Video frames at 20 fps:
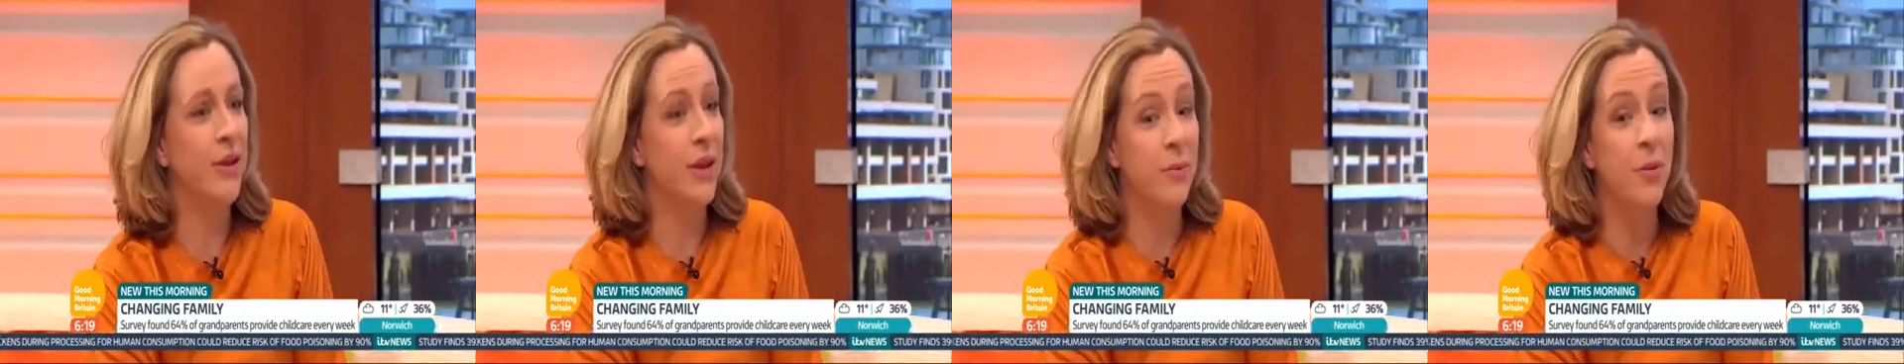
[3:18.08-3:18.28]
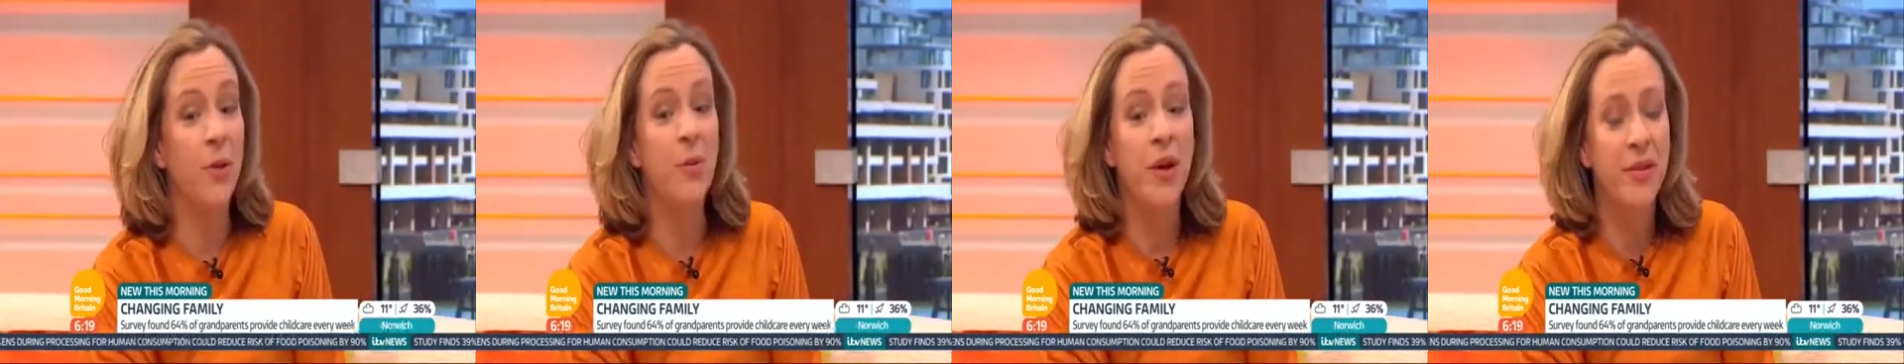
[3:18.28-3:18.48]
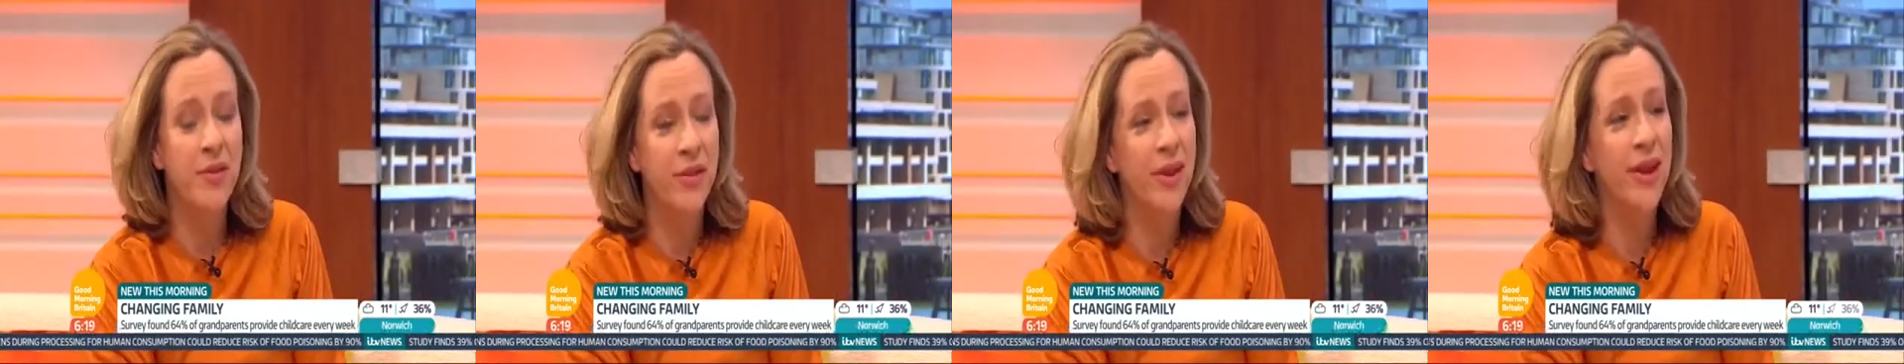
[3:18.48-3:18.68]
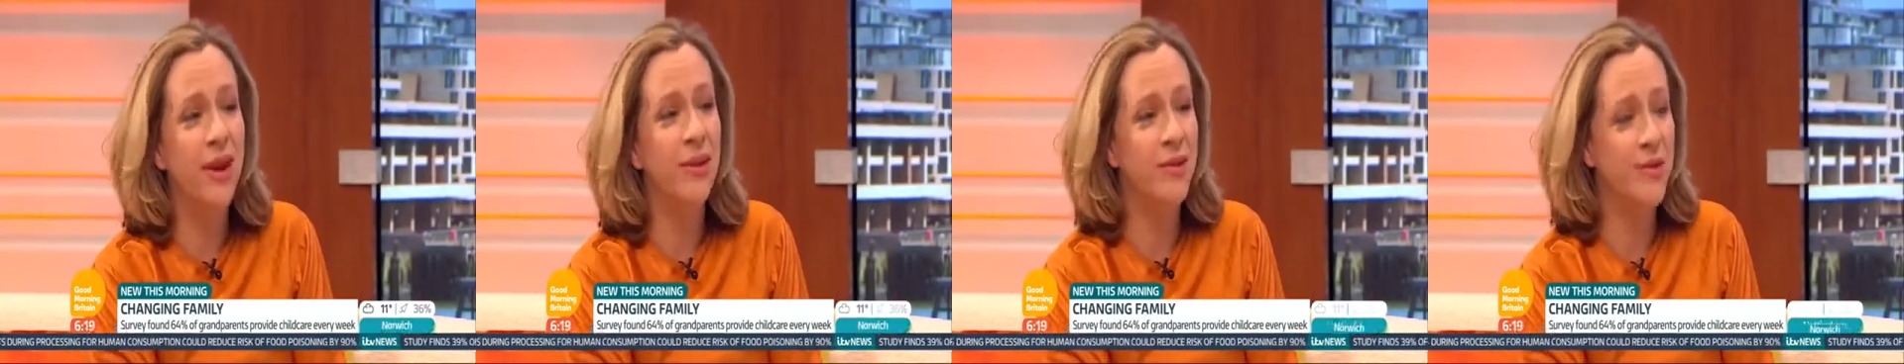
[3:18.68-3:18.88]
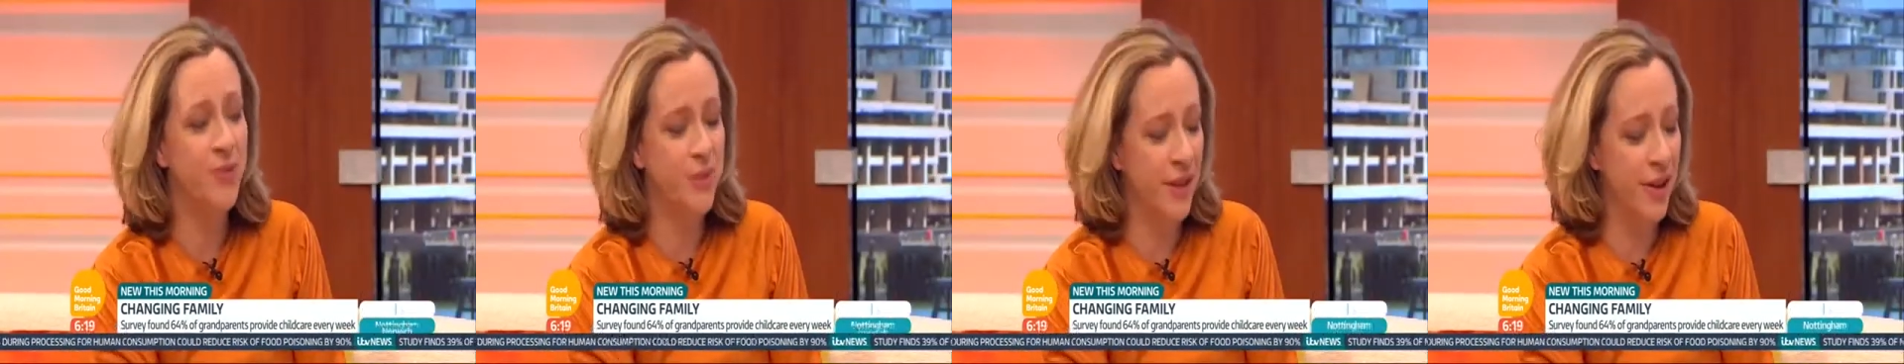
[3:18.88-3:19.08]
but one thing I
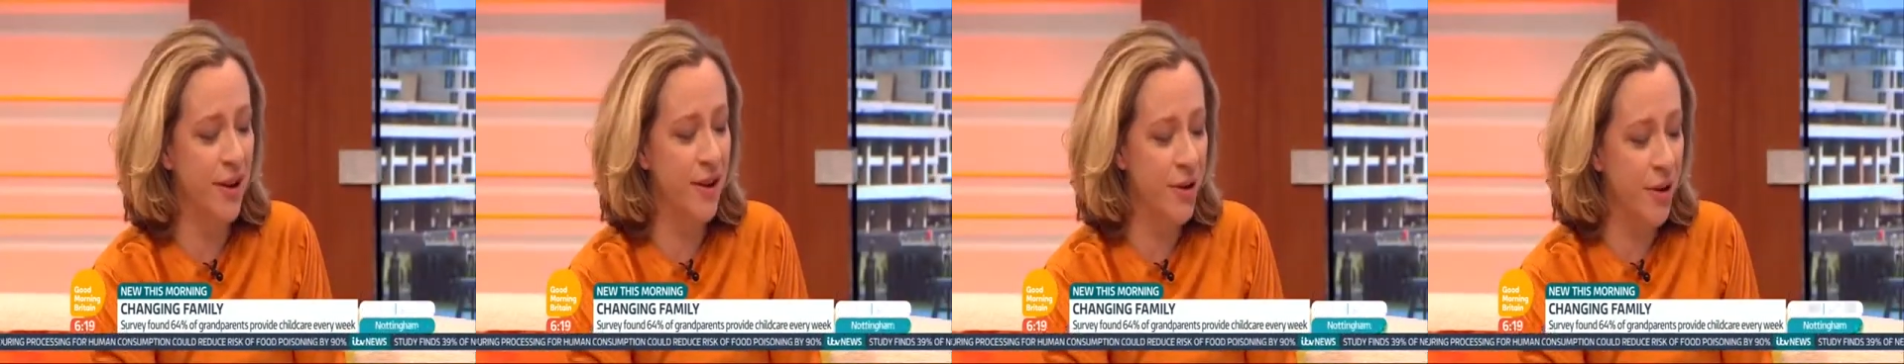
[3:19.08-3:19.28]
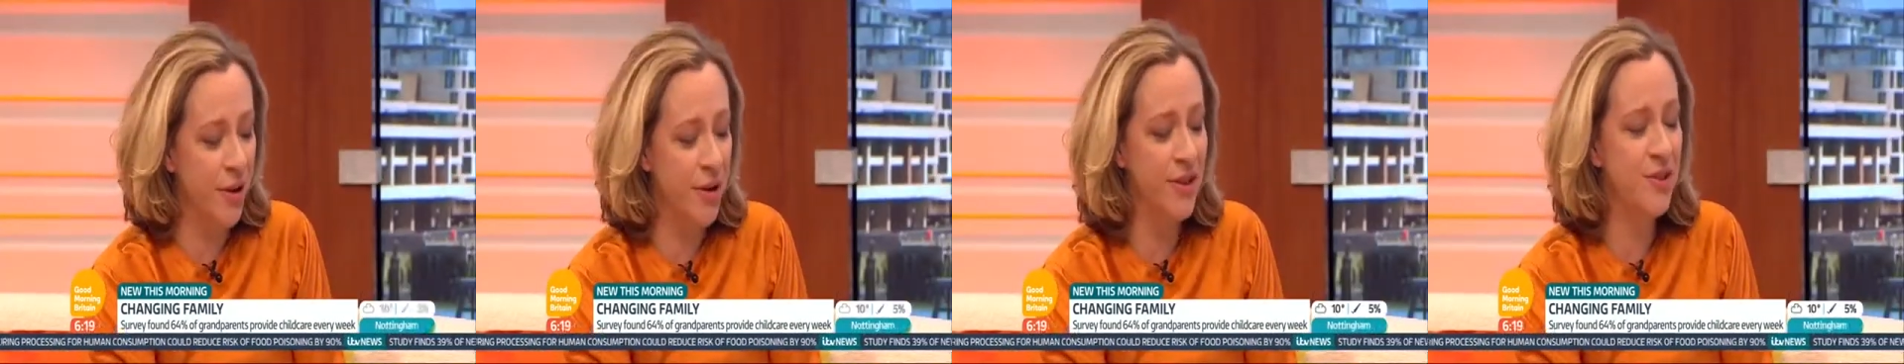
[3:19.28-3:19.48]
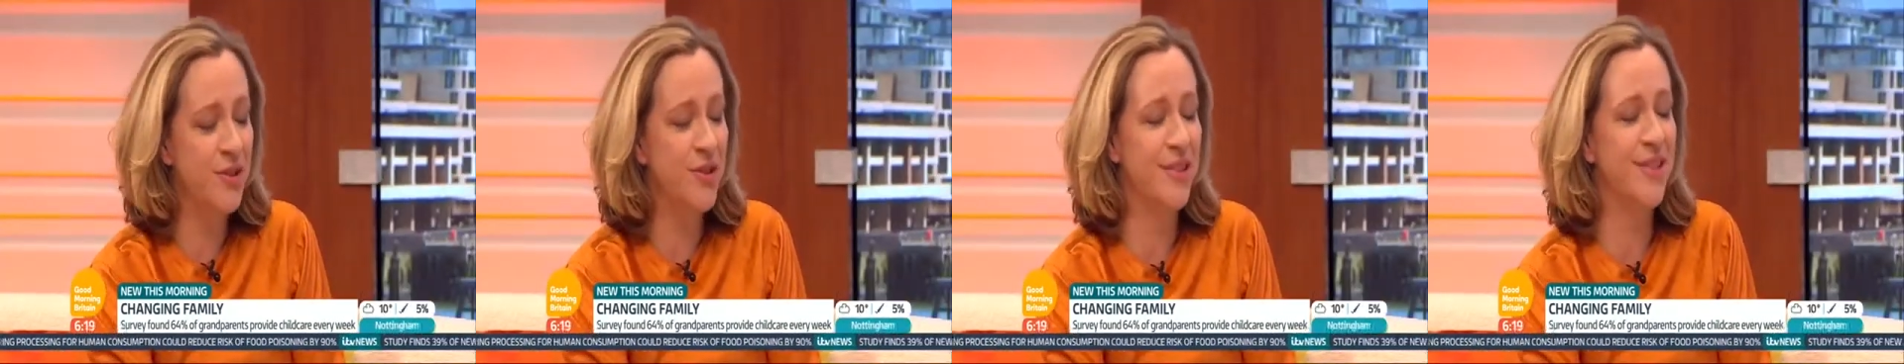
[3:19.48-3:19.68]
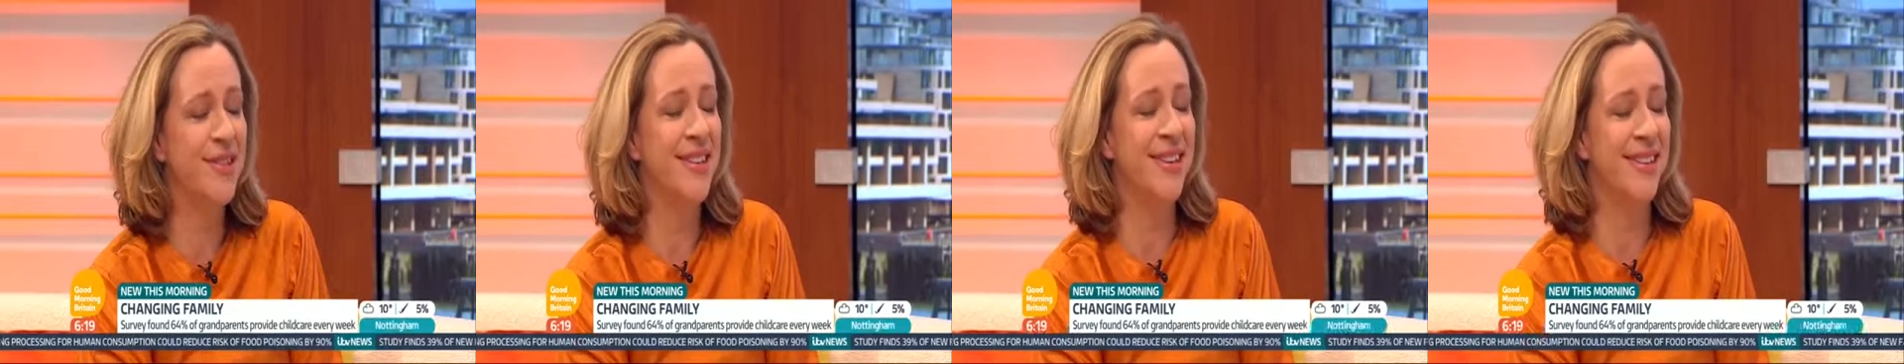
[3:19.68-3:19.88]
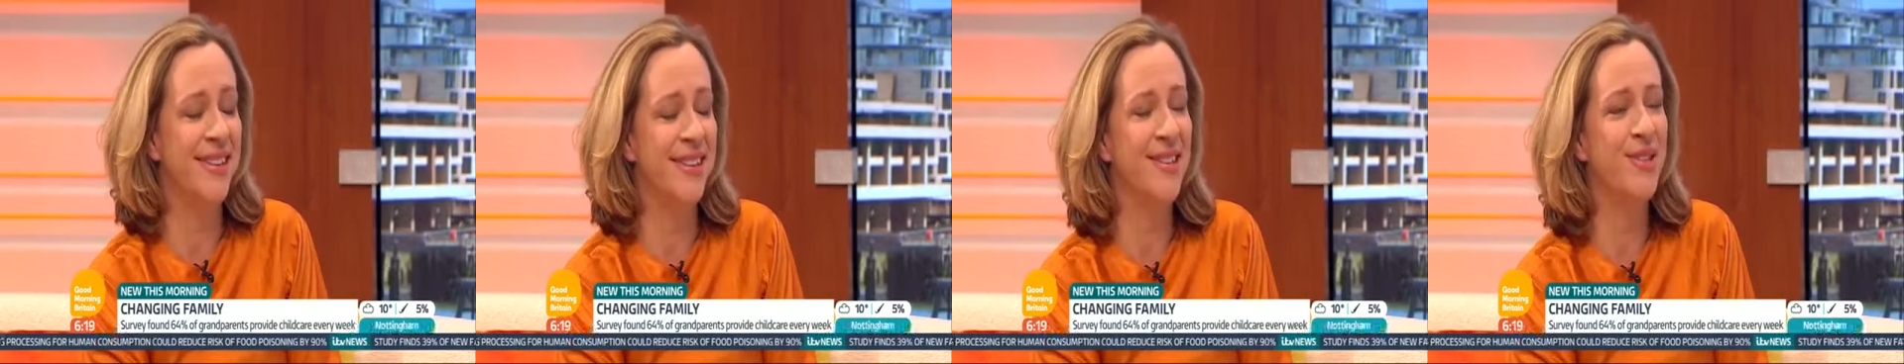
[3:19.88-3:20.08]
was really encouraged to see
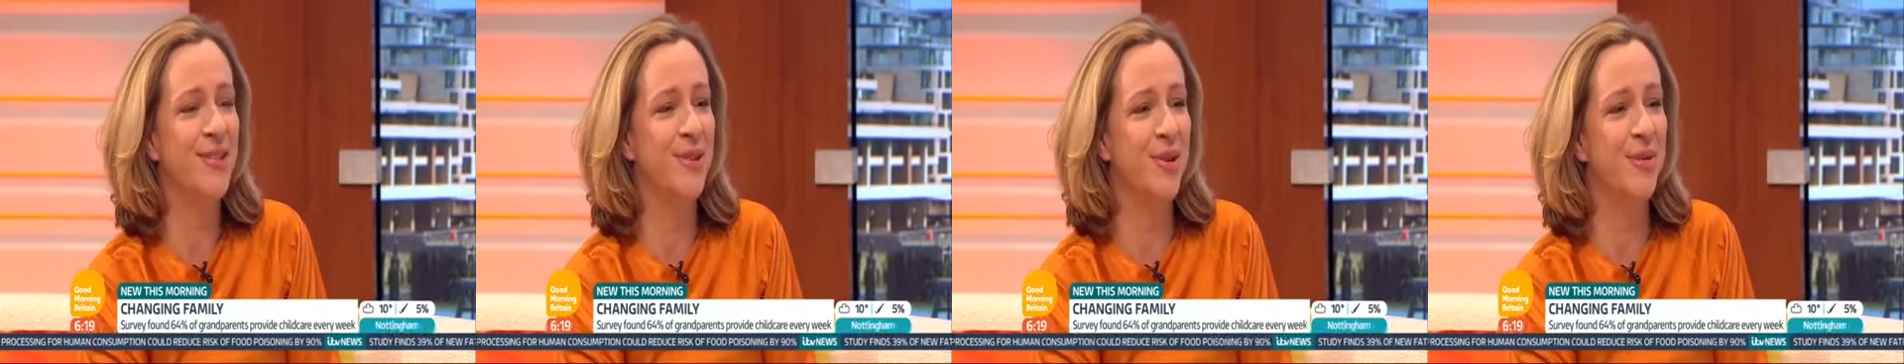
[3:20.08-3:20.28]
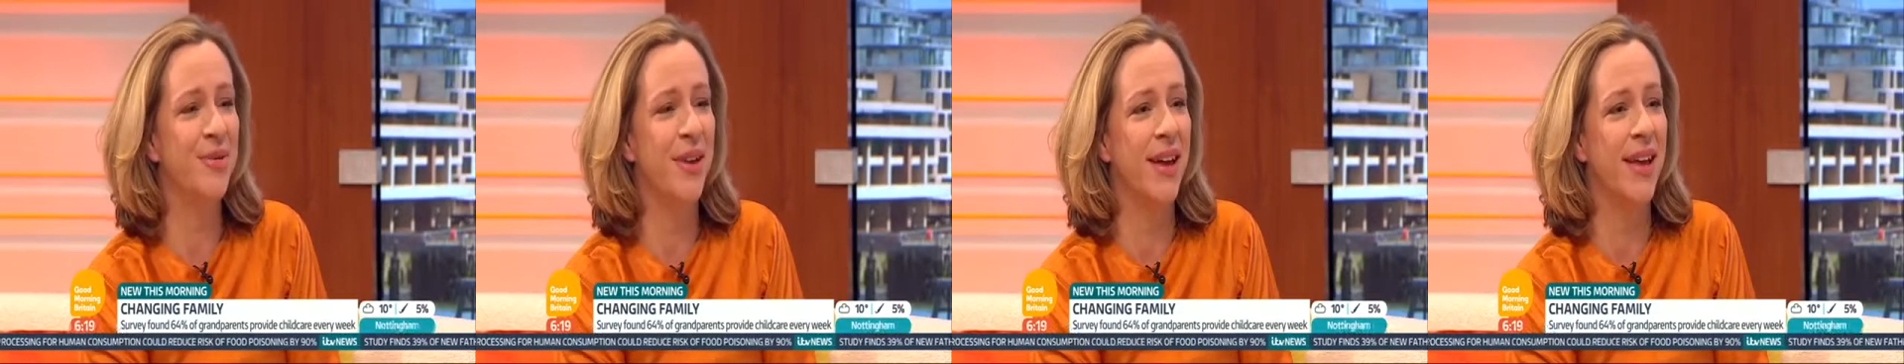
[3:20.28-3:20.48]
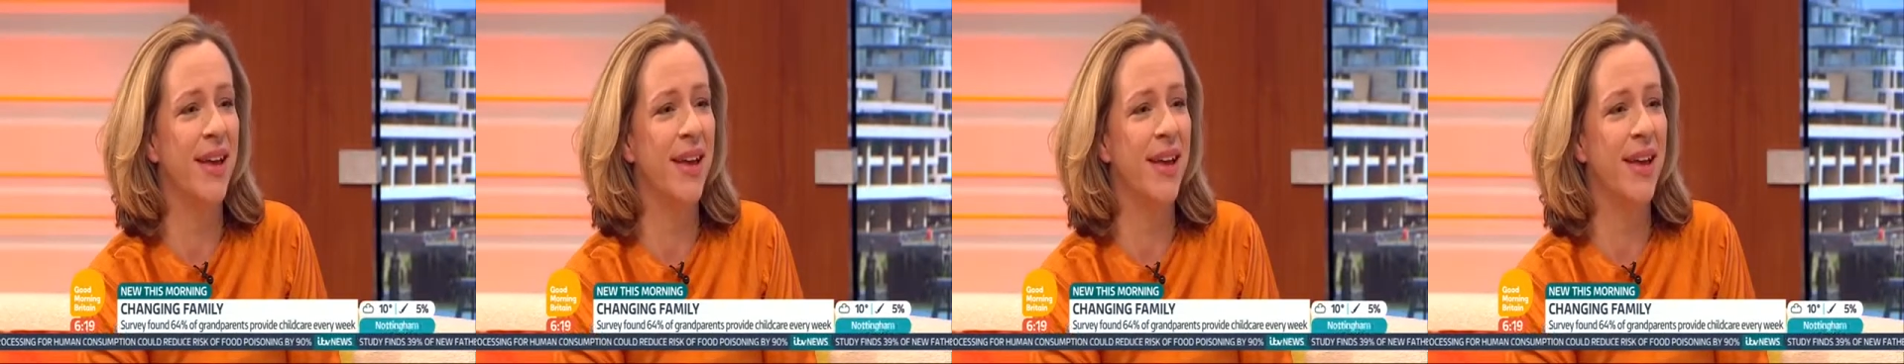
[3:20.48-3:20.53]
in this survey